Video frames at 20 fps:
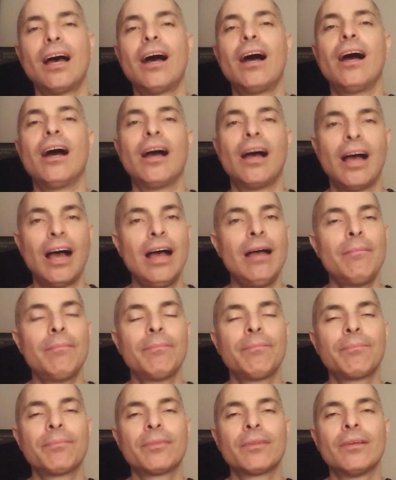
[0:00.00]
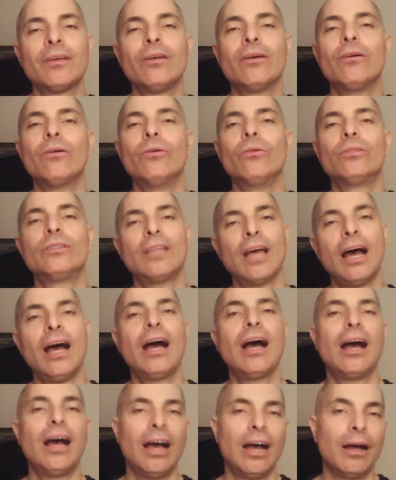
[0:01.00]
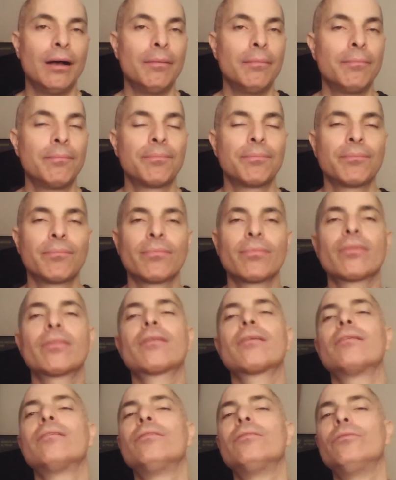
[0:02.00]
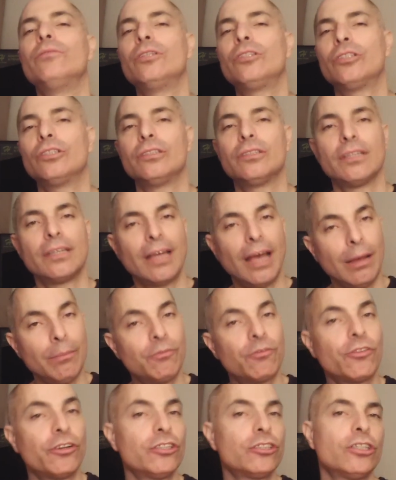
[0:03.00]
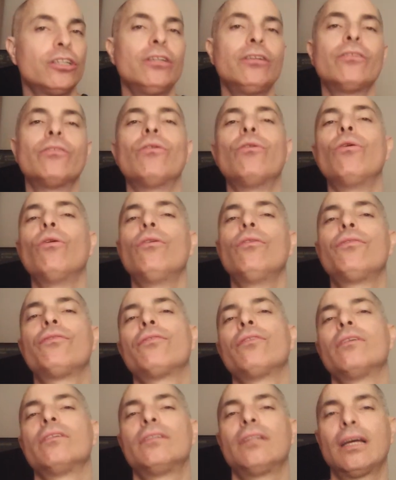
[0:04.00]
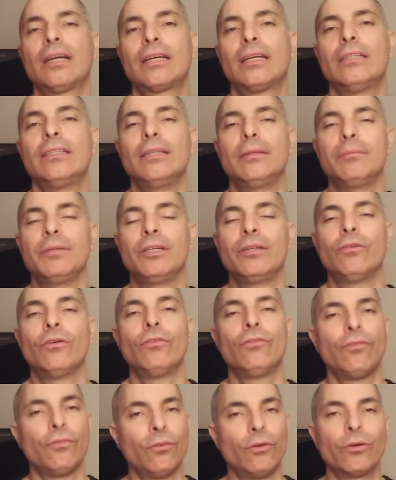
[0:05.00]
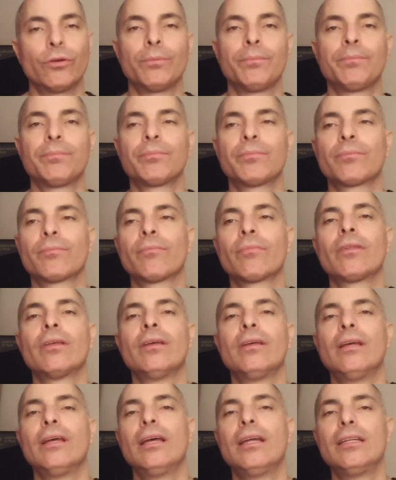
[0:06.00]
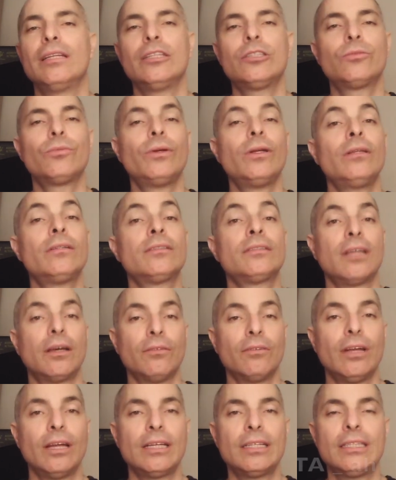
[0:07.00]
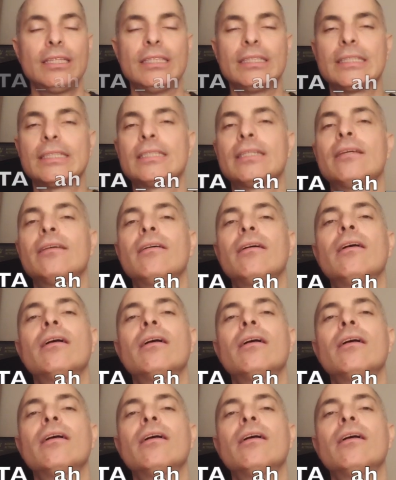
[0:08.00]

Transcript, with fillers: taha or ta'a, which is the gap version of takadimi, of 4. And this will sound like this.